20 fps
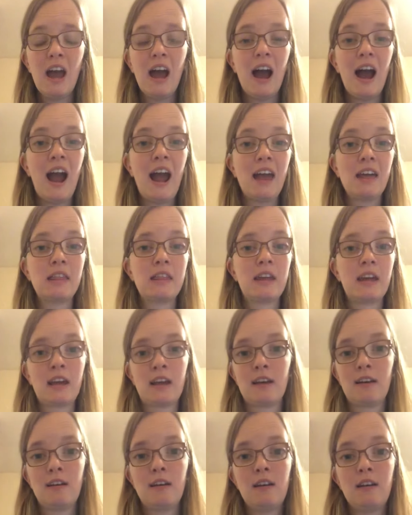I
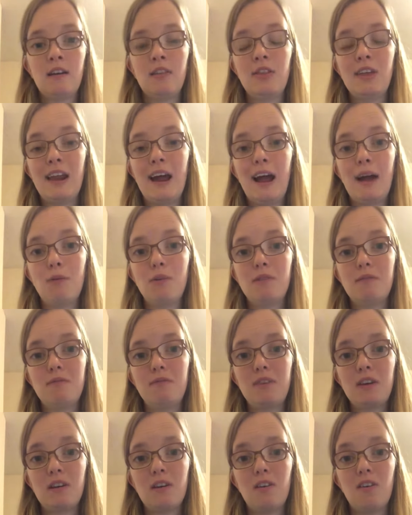think that I would
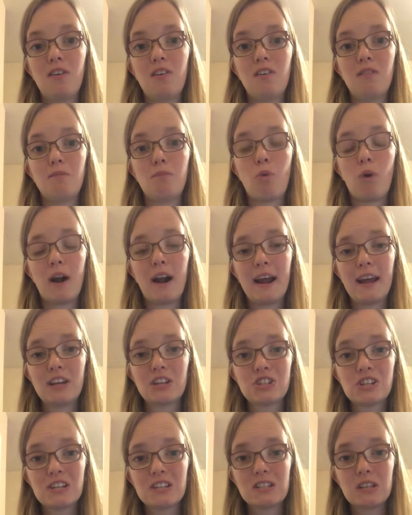feel more
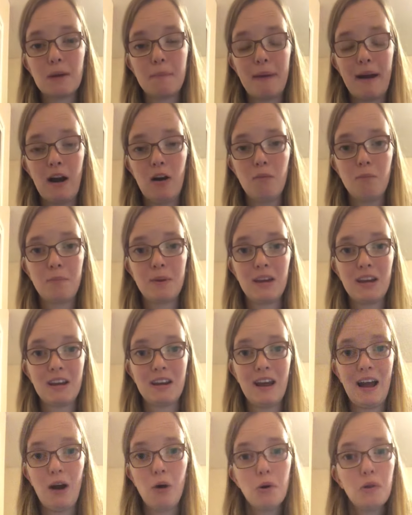anxious about
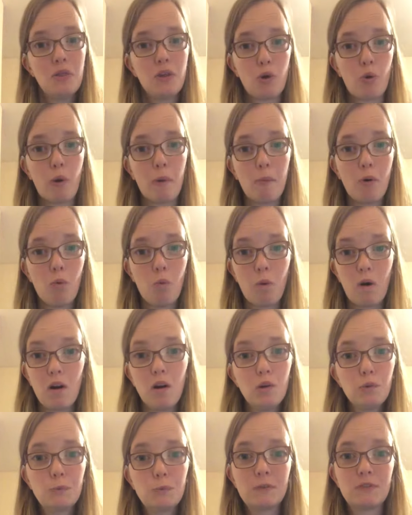being out in the normal
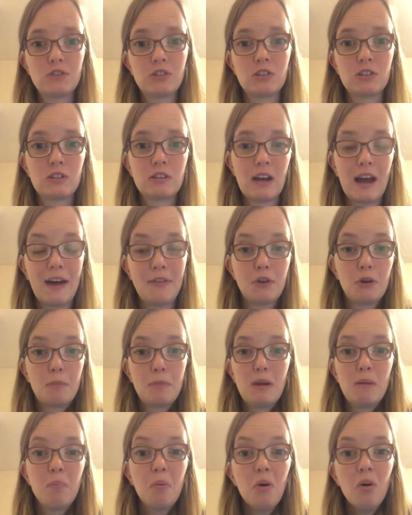world with just other
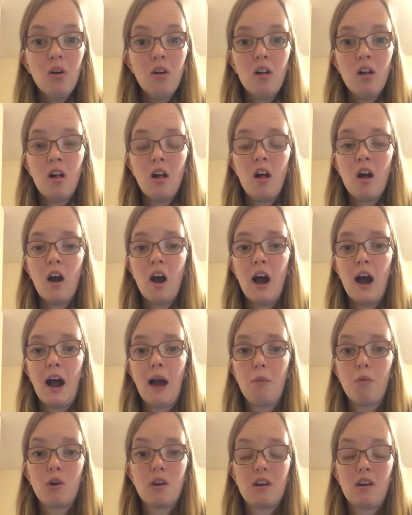people. I
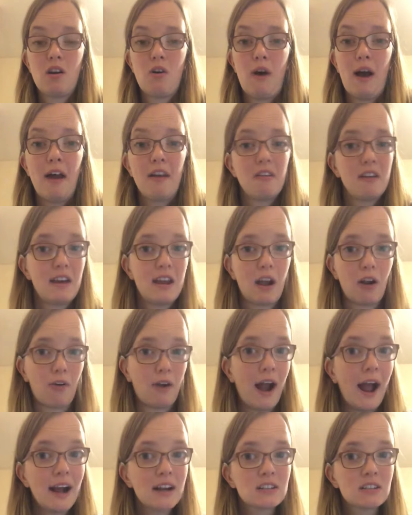wouldn't know how to
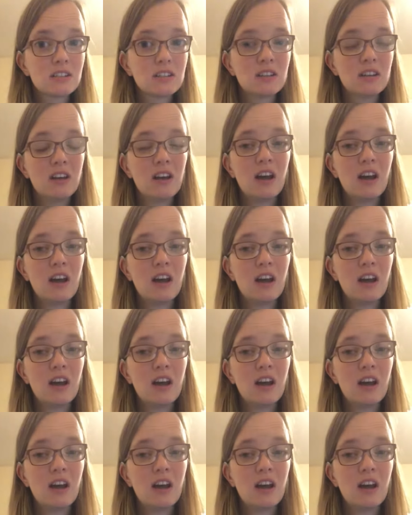interact.